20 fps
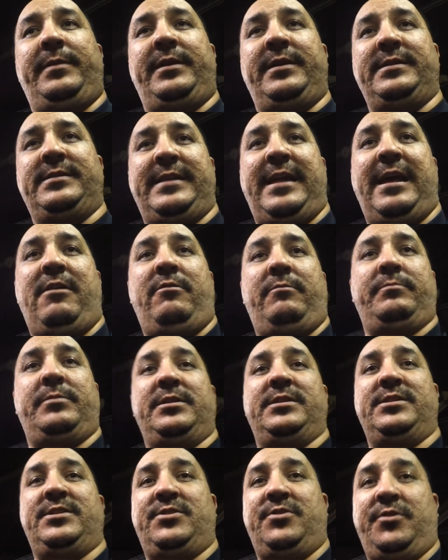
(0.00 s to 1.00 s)
because now
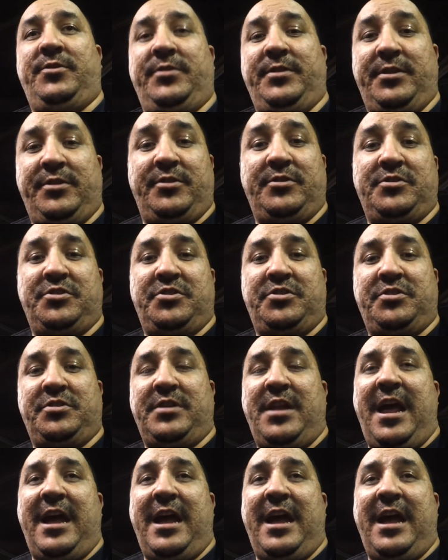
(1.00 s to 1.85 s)
I'm concerned that there's